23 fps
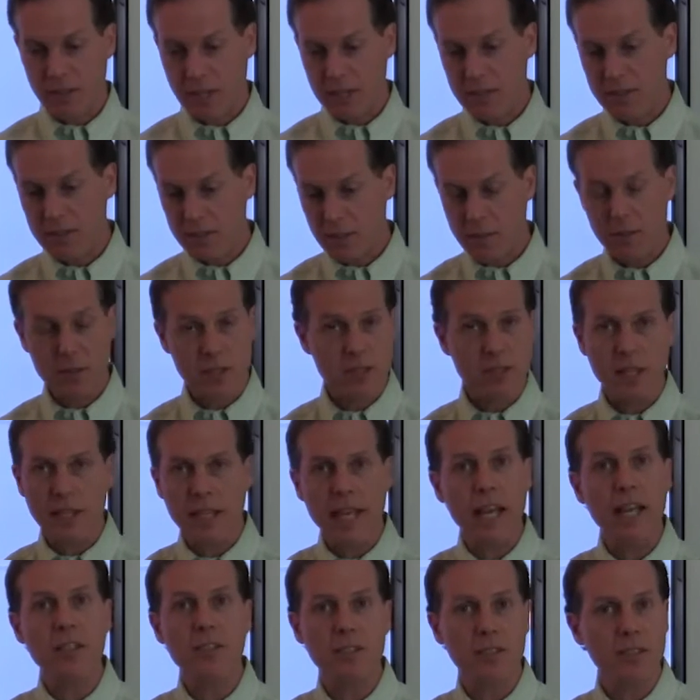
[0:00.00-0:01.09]
Let's, let's
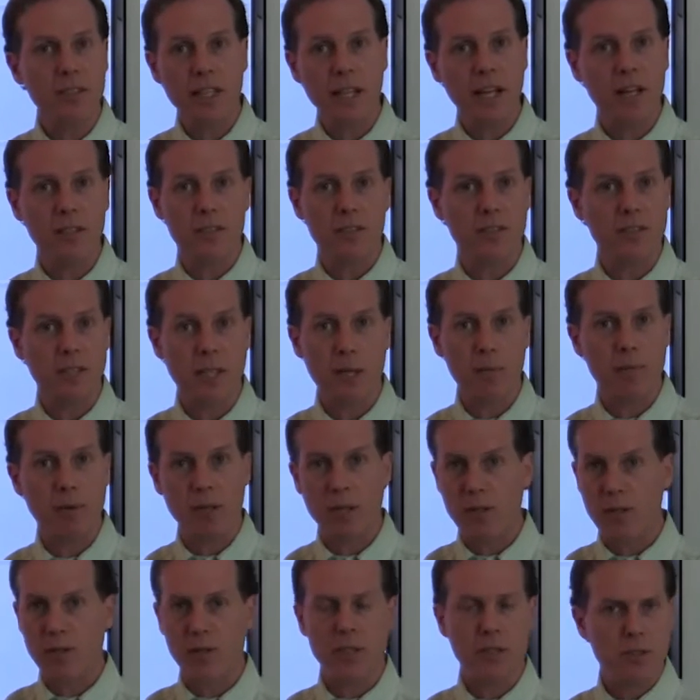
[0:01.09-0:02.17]
occasionally I'll skip
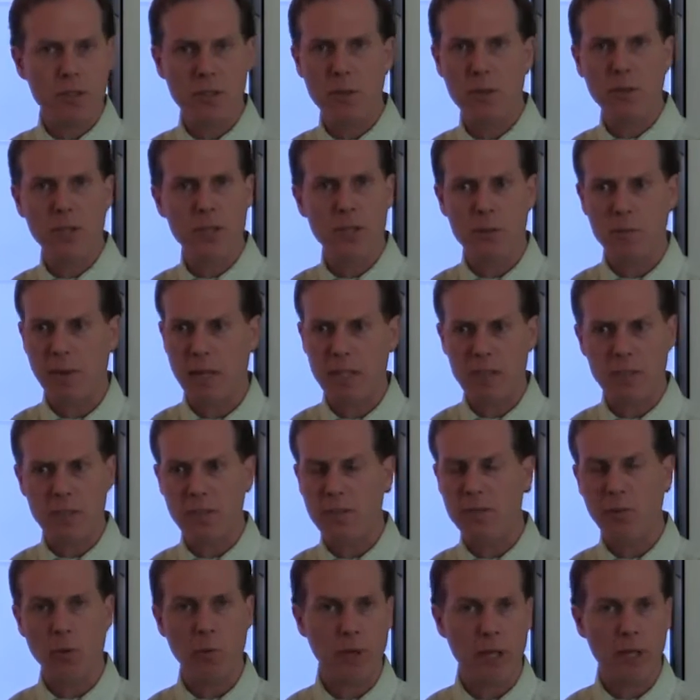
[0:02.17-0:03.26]
it, or it's too
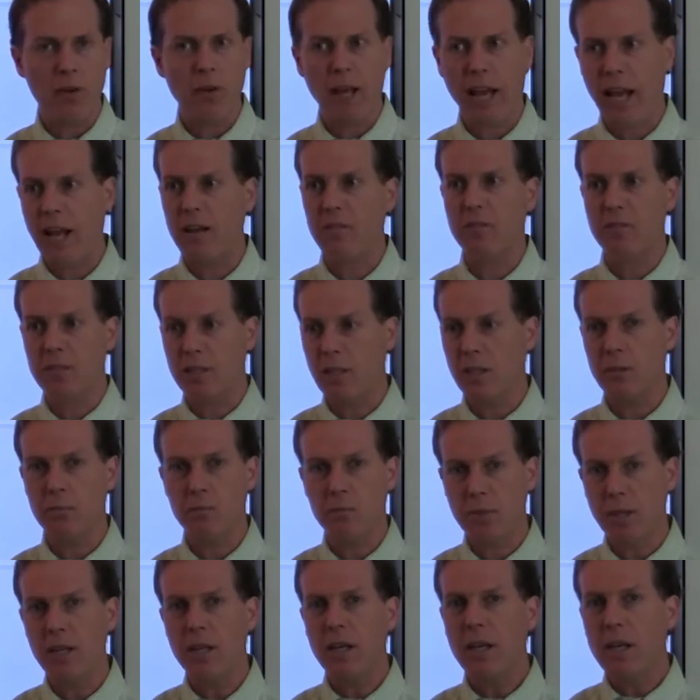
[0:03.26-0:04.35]
expensive, or we don't have some,
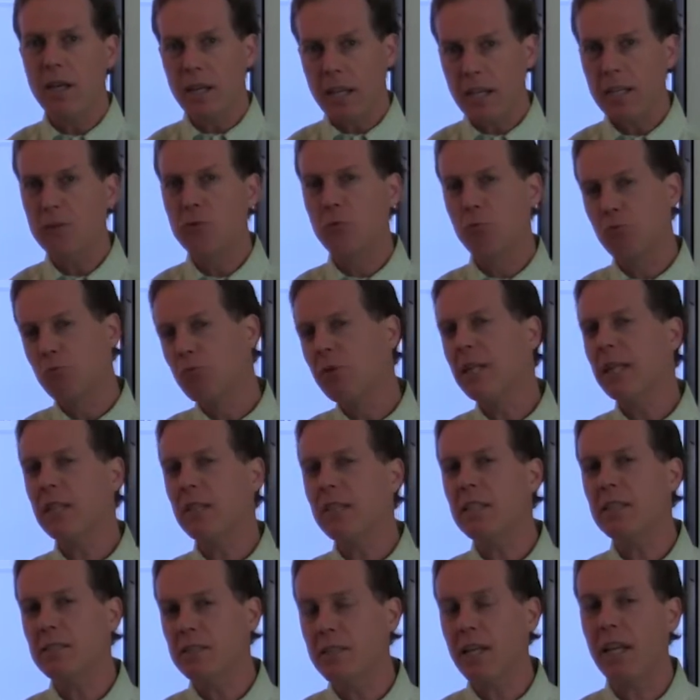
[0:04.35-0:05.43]
but it's
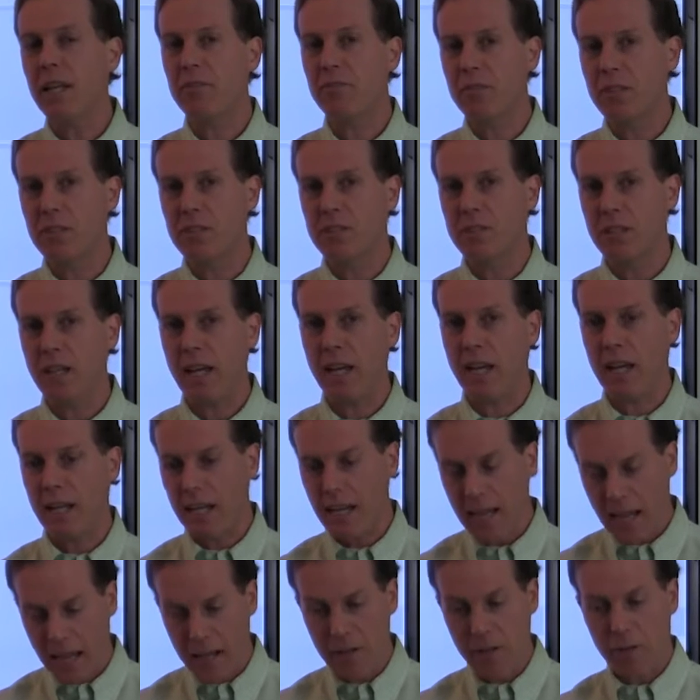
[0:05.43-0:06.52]
really safe to
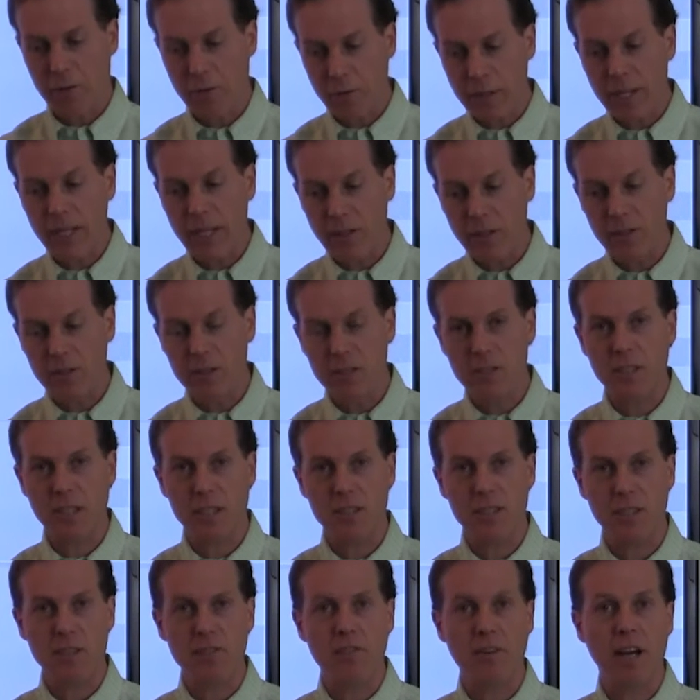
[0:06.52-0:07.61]
say out of three hundred
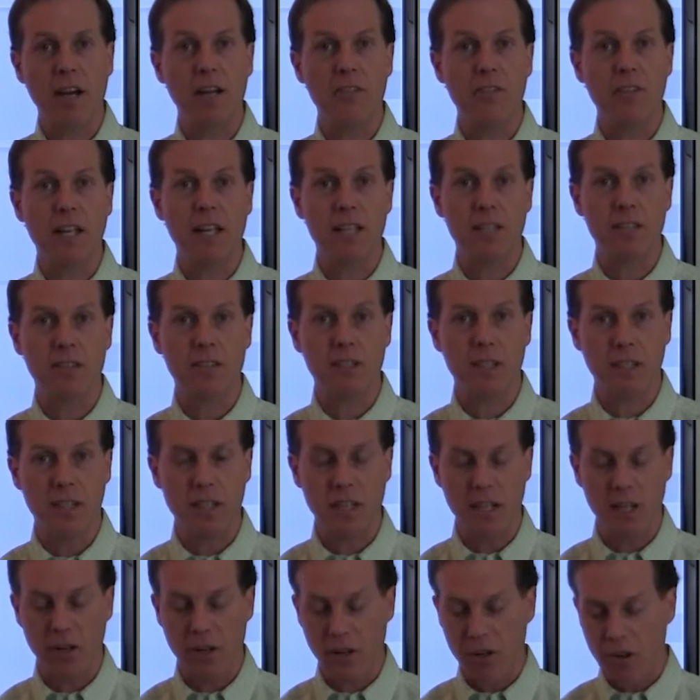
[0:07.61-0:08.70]
sixty-five days in the
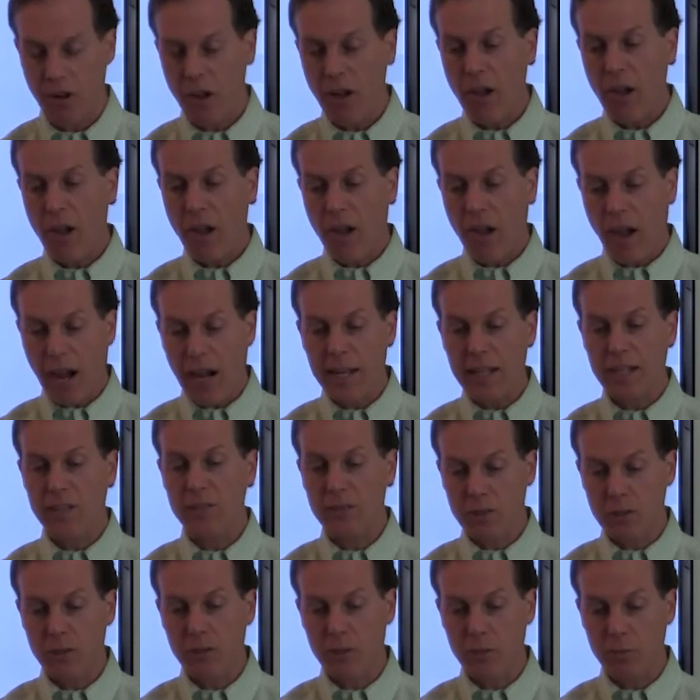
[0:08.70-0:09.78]
year, I
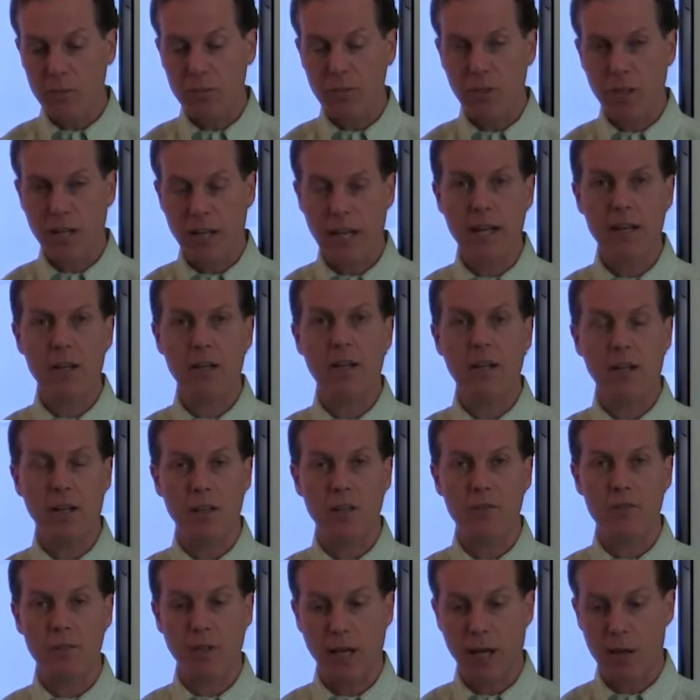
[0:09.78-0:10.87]
consume a head of
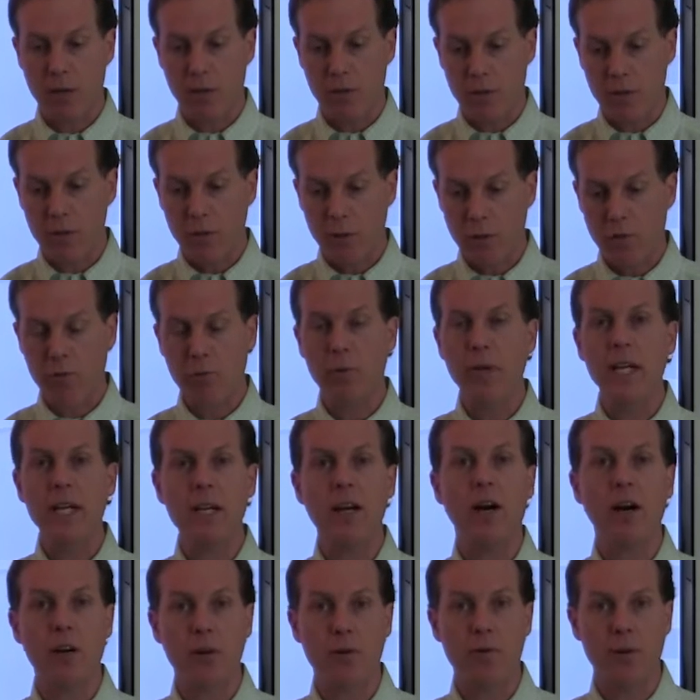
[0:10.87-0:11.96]
cauliflower three
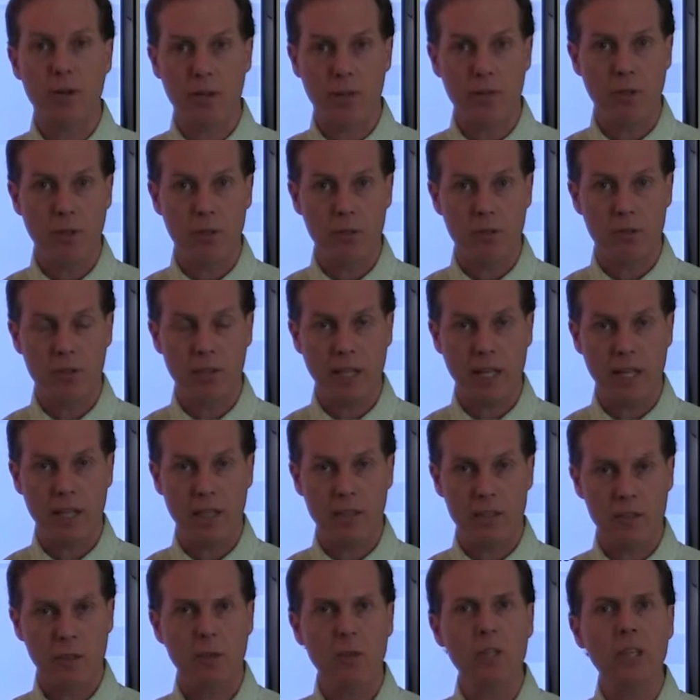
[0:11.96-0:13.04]
hundred of those
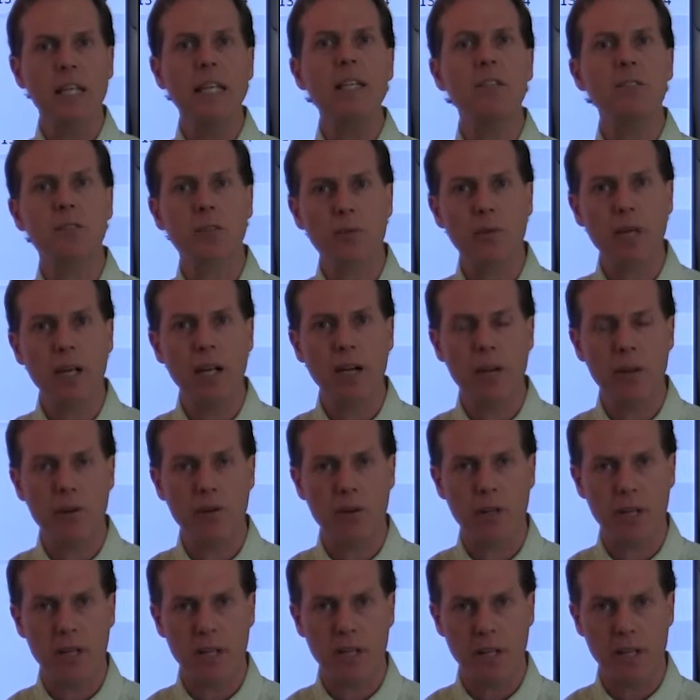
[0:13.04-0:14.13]
days, so at least three
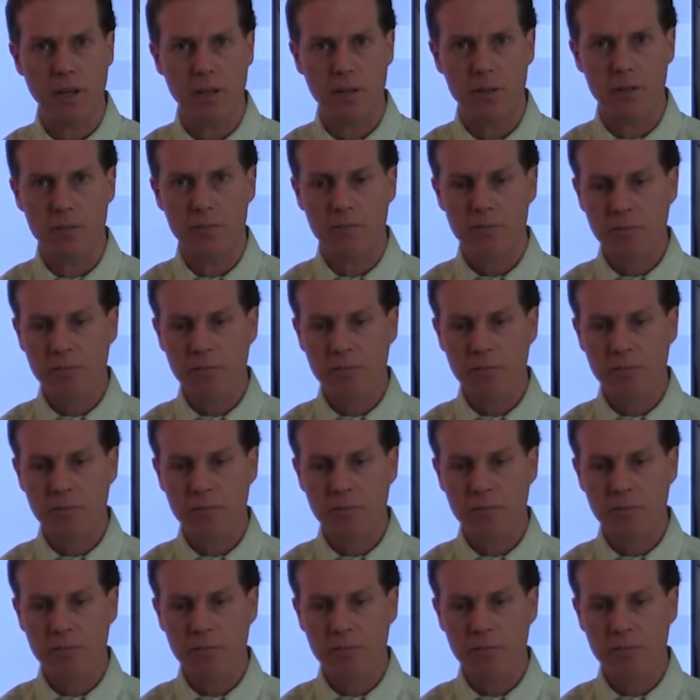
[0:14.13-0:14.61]
hundred a year.